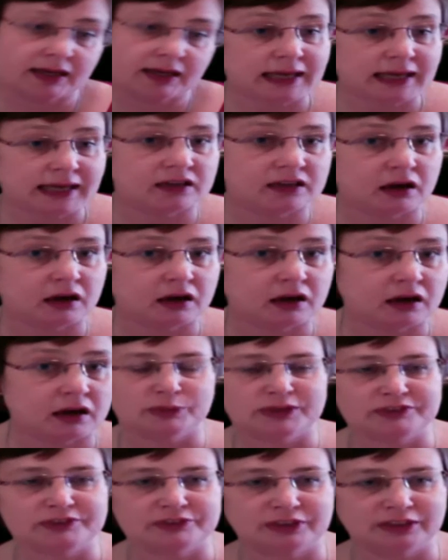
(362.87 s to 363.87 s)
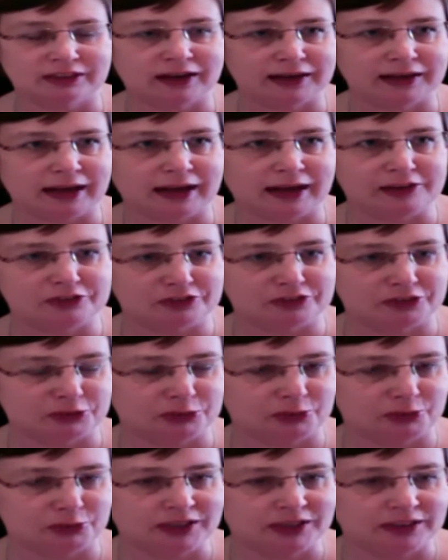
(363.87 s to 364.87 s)
code, so I feel that I can
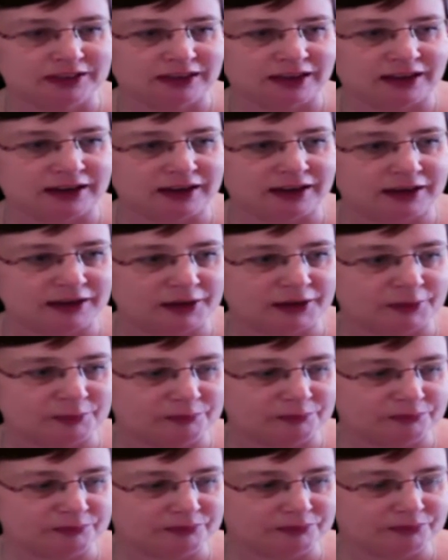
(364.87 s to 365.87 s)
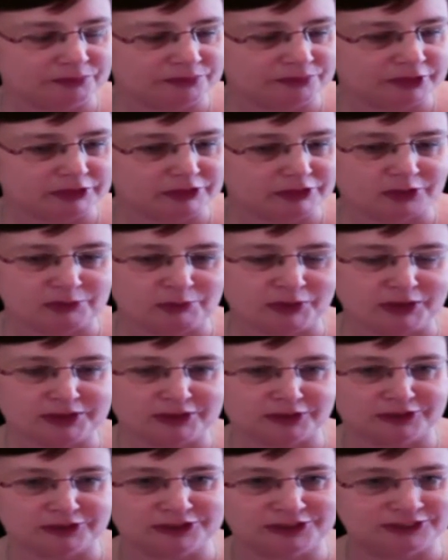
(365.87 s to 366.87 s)
do. Sorry, my dog's